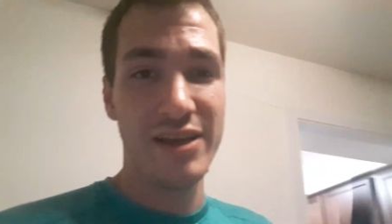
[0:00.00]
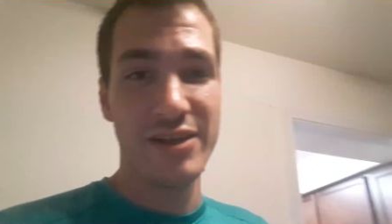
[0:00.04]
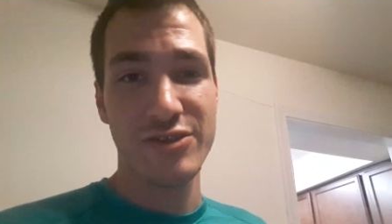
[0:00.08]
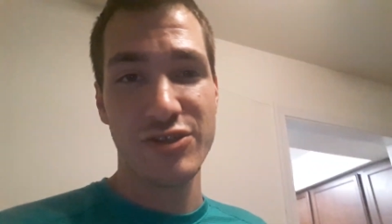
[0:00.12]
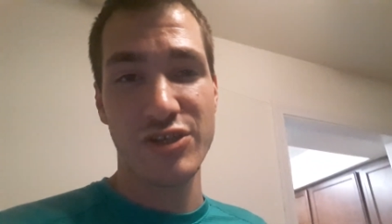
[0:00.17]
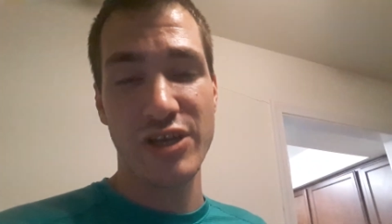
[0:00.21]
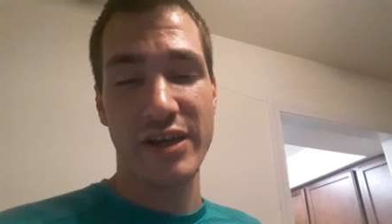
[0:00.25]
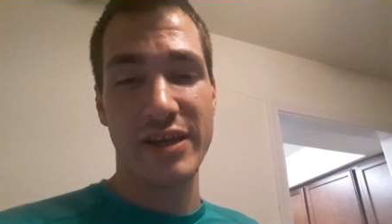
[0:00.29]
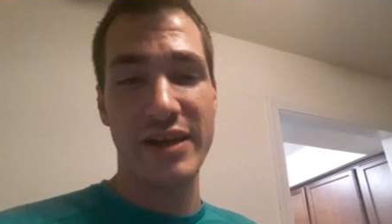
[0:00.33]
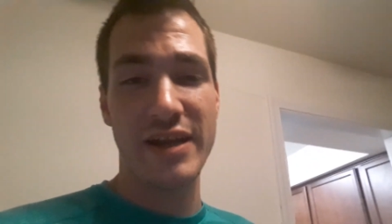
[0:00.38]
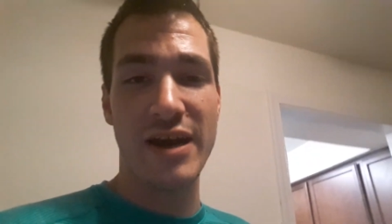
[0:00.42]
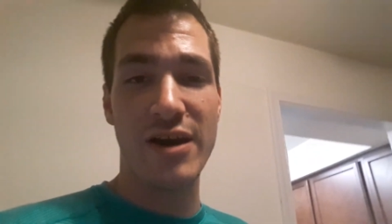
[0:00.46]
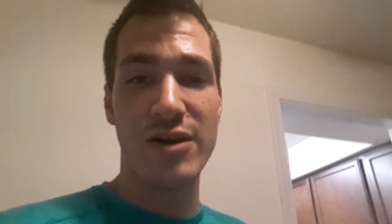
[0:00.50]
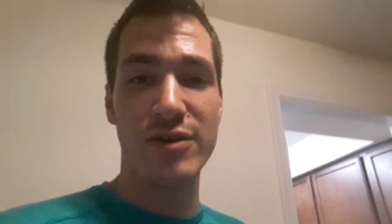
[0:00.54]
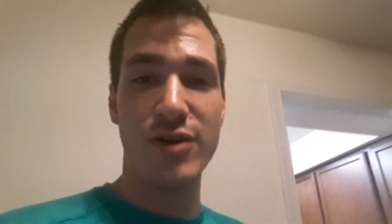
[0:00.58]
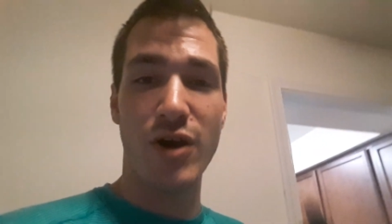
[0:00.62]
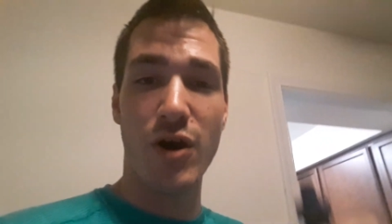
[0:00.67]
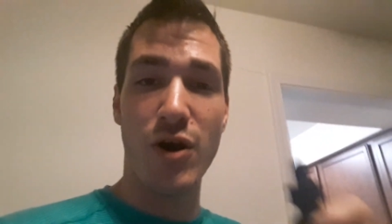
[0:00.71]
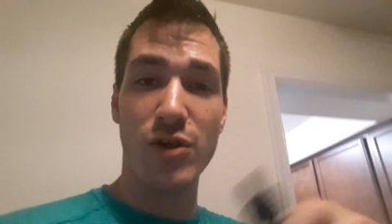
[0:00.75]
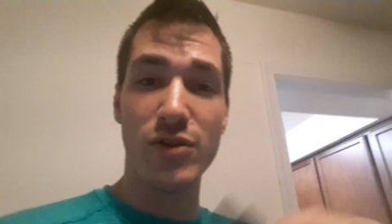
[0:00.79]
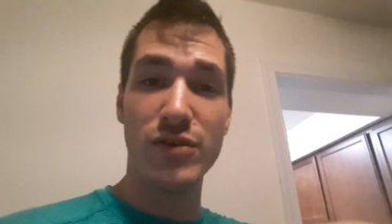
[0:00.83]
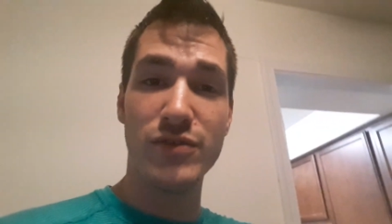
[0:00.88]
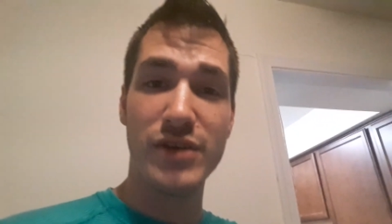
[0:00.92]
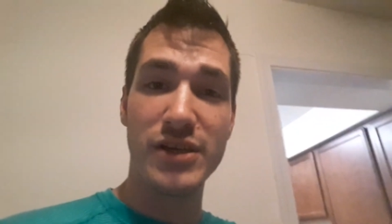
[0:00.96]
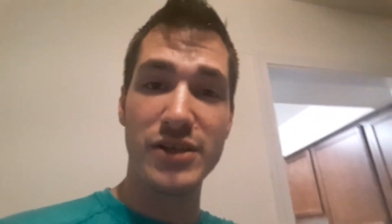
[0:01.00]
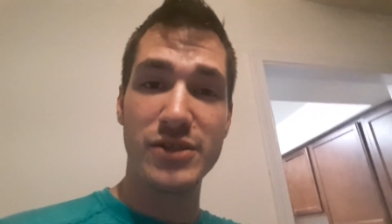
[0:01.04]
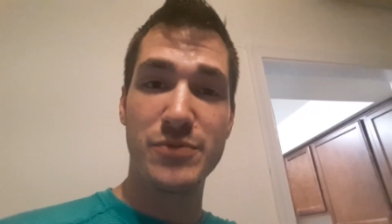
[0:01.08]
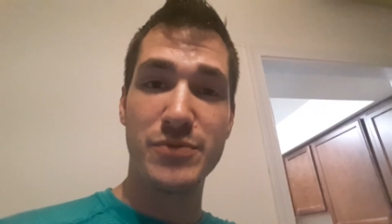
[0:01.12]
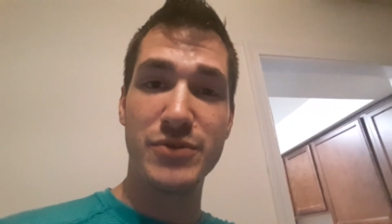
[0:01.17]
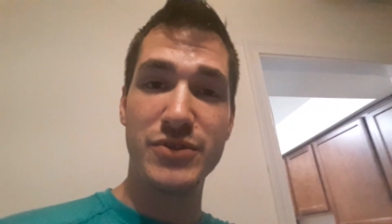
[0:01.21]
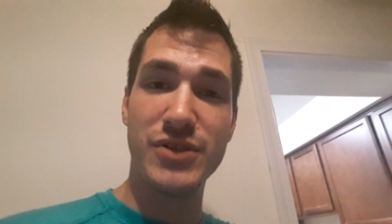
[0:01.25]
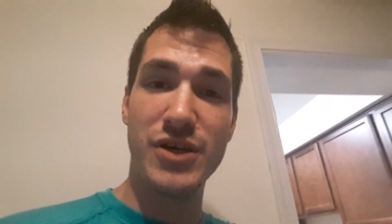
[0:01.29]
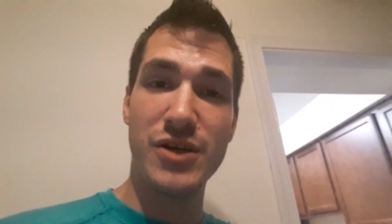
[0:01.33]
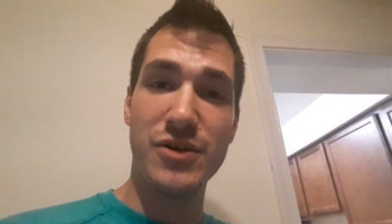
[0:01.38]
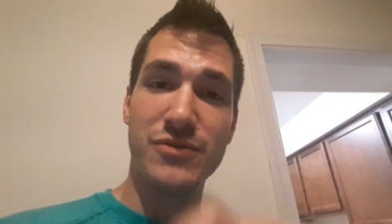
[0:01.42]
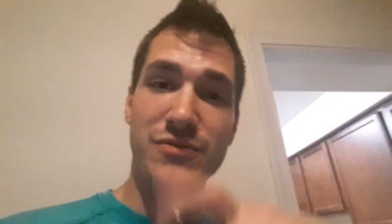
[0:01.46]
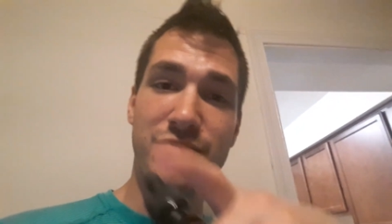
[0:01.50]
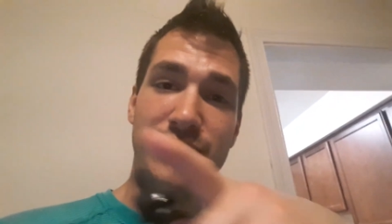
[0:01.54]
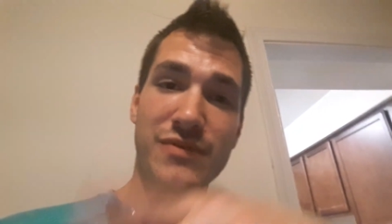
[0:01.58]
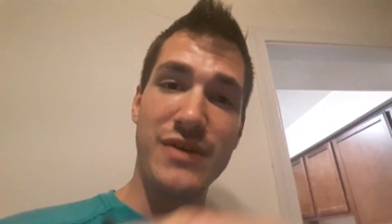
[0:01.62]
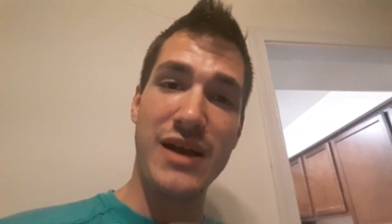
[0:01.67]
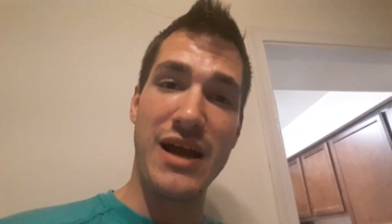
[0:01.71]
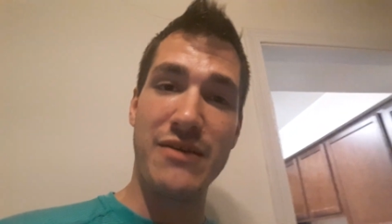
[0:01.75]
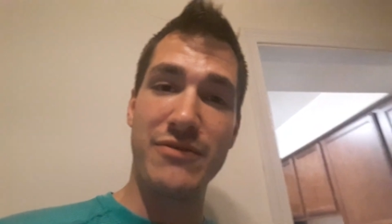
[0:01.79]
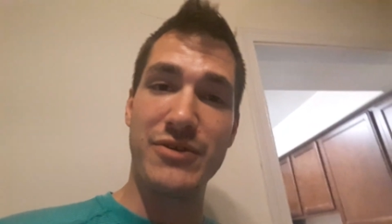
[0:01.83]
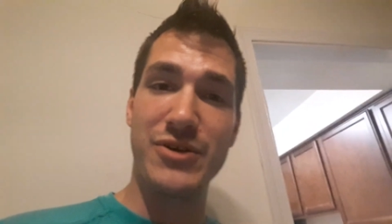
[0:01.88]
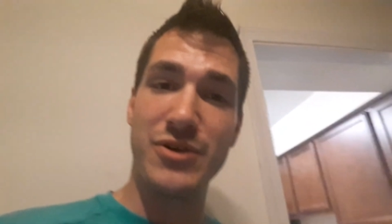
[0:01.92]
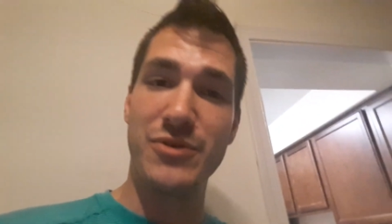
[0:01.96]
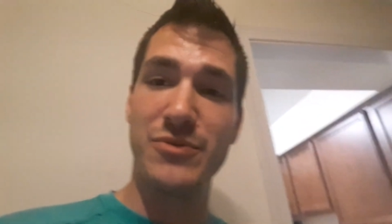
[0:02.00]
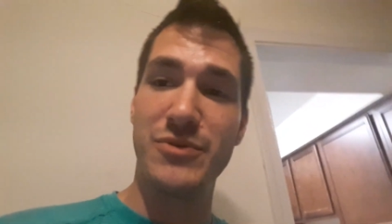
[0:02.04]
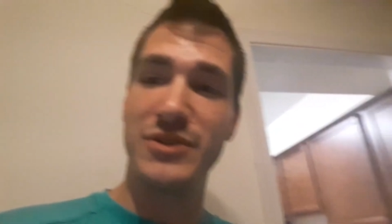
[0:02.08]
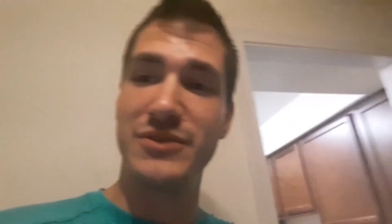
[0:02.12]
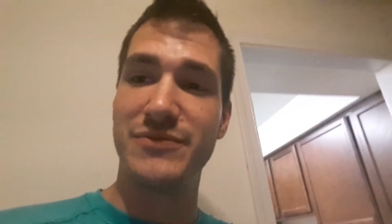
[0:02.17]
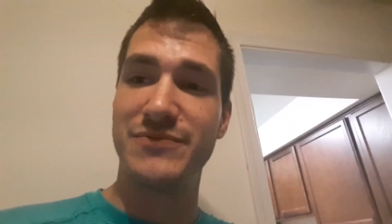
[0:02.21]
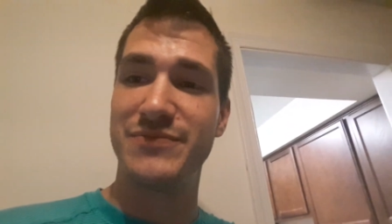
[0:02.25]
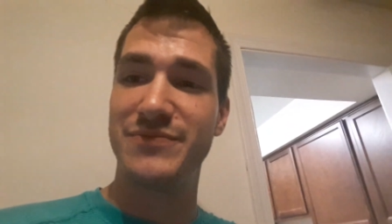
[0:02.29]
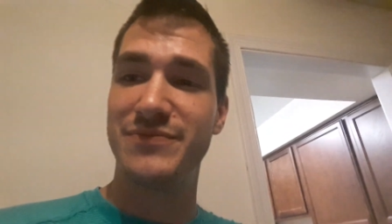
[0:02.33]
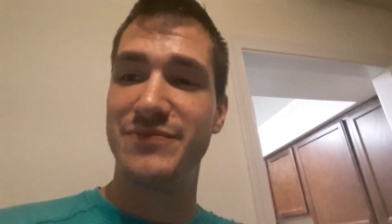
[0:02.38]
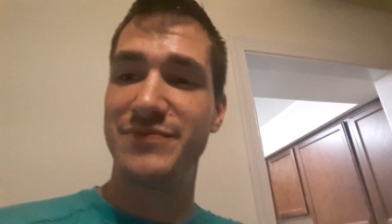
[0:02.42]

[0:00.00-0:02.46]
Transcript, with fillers: Check it out. All the links below. Have a good one.